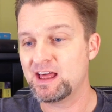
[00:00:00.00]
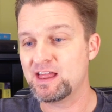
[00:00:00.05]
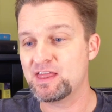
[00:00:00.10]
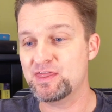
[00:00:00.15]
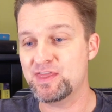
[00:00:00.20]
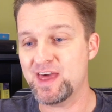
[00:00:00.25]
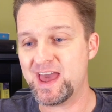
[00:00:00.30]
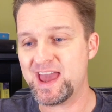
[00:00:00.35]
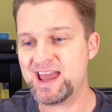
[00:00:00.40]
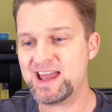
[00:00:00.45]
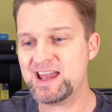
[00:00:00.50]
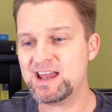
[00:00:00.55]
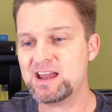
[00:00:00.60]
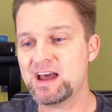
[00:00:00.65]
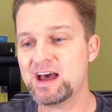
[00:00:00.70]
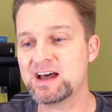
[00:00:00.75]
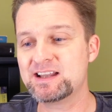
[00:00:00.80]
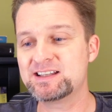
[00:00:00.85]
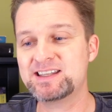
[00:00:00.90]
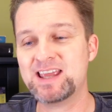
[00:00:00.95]
they
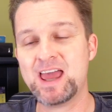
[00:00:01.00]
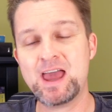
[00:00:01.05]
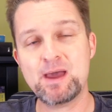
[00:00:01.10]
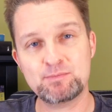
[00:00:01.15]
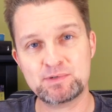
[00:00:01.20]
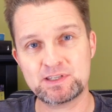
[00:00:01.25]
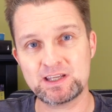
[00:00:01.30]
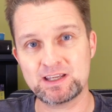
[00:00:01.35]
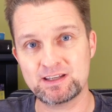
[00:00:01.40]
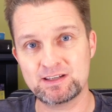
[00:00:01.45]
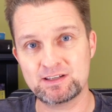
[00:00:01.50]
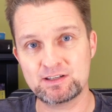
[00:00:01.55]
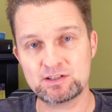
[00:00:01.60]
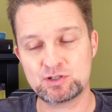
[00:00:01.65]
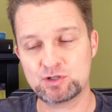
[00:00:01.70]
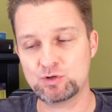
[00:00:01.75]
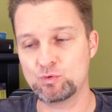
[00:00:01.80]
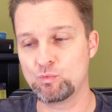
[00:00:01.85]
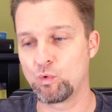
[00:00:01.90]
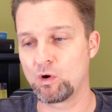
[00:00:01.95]
attempted
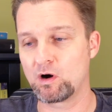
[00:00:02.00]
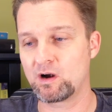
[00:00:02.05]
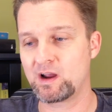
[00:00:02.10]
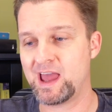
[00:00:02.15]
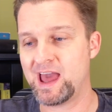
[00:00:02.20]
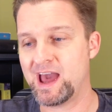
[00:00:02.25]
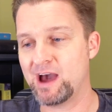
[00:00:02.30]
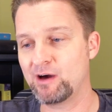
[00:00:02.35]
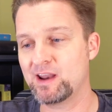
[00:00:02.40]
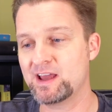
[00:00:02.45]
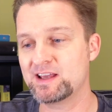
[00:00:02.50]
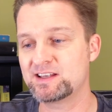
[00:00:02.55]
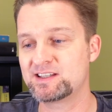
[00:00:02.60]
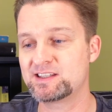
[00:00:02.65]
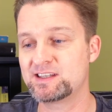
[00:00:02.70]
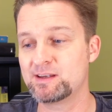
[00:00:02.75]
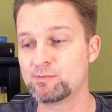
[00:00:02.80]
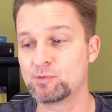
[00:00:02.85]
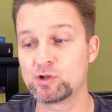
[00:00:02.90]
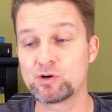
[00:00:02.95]
to work out a
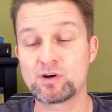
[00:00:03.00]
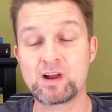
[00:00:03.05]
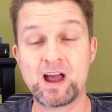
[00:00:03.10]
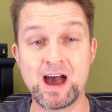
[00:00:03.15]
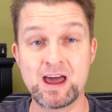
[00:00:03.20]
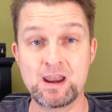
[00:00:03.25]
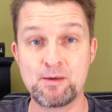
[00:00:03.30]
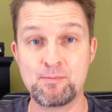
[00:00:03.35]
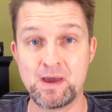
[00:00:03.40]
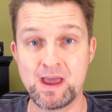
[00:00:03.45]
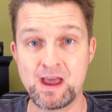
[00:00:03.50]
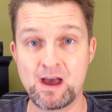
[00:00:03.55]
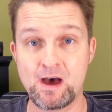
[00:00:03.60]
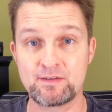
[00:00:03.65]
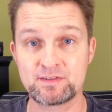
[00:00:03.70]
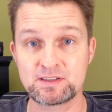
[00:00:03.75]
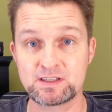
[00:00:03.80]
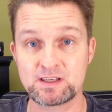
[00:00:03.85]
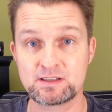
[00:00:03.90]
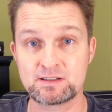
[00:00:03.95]
similar kind of
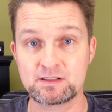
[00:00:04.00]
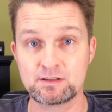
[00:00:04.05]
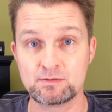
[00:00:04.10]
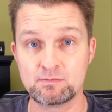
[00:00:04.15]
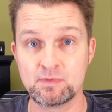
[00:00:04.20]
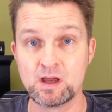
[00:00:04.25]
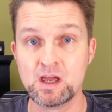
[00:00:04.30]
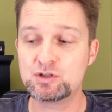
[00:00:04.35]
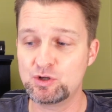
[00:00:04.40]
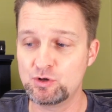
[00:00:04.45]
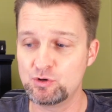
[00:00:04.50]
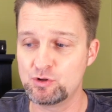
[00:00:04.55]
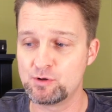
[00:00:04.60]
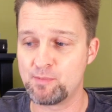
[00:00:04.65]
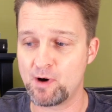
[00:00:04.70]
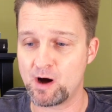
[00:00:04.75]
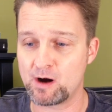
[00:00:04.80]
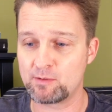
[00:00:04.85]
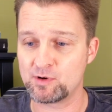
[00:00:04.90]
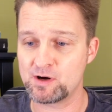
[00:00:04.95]
payoff system to the
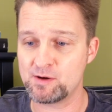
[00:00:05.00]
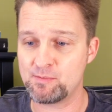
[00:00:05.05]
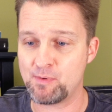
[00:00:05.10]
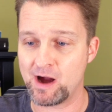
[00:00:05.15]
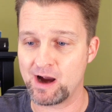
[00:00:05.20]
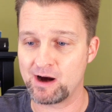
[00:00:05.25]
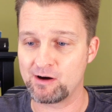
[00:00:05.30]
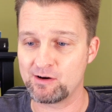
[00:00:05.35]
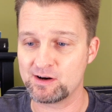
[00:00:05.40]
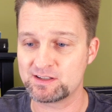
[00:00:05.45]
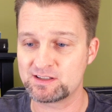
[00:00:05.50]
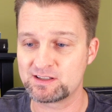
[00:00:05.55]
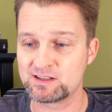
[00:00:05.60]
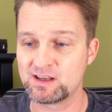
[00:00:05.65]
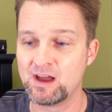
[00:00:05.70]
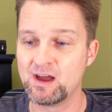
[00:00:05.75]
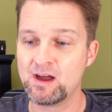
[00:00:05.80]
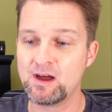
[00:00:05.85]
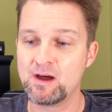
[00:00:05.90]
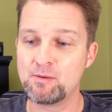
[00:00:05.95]
Barbary pirates,
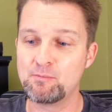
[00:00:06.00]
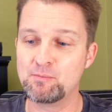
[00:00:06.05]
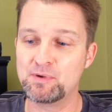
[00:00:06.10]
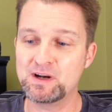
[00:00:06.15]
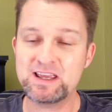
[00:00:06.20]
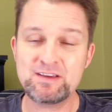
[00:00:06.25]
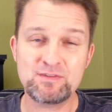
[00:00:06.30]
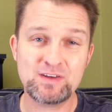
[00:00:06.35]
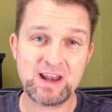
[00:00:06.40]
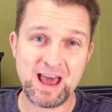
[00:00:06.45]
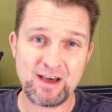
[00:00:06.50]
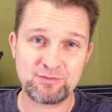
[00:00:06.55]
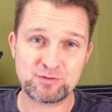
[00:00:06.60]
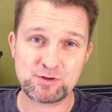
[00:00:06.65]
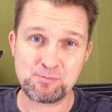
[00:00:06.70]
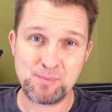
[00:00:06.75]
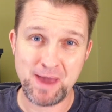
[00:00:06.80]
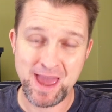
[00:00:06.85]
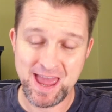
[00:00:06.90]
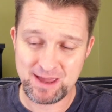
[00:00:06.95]
but even
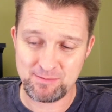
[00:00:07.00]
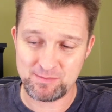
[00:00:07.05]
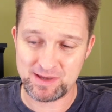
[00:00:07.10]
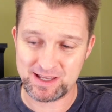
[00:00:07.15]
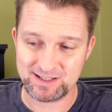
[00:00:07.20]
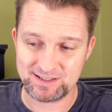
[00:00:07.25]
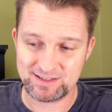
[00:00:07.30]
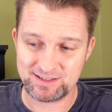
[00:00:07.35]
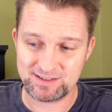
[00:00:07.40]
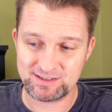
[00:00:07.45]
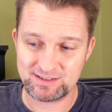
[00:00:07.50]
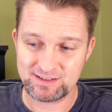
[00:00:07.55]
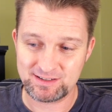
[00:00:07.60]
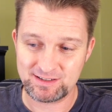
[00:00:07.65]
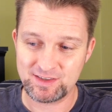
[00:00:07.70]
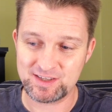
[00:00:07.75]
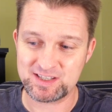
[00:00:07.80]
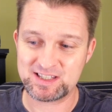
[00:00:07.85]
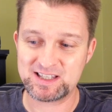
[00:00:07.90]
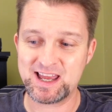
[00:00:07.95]
after payments,
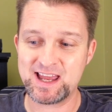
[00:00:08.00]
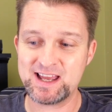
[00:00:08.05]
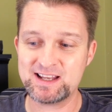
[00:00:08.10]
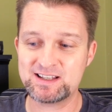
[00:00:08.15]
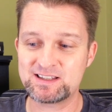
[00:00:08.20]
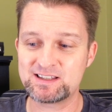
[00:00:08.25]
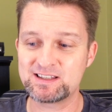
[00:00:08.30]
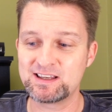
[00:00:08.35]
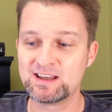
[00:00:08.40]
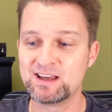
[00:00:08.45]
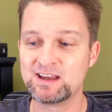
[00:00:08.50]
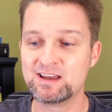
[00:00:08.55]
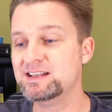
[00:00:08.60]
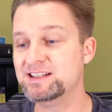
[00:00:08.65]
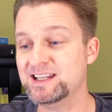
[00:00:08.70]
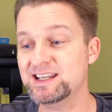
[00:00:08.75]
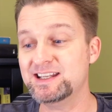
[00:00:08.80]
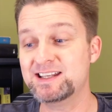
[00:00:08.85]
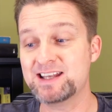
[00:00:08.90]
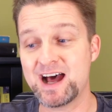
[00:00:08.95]
the states
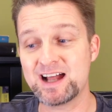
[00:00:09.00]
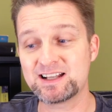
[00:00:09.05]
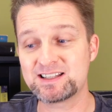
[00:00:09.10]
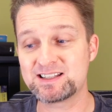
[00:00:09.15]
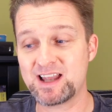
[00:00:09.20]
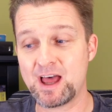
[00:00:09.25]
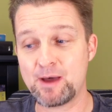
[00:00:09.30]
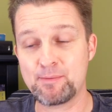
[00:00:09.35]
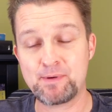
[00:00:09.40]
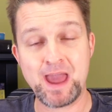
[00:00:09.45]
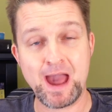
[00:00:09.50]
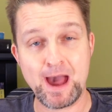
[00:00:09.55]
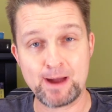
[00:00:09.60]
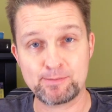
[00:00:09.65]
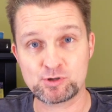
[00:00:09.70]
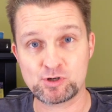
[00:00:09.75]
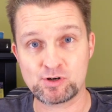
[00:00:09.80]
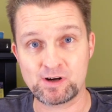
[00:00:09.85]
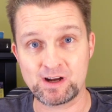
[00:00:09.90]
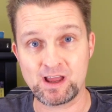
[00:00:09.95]
did not stop
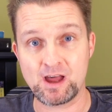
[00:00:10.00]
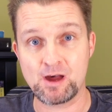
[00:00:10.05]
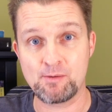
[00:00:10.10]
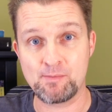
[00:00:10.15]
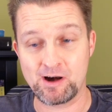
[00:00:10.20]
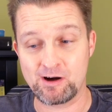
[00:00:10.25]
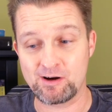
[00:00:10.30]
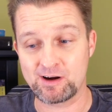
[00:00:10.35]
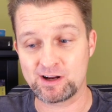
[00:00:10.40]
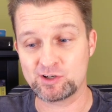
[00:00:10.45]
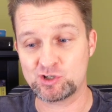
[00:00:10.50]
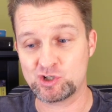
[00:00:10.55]
capturing American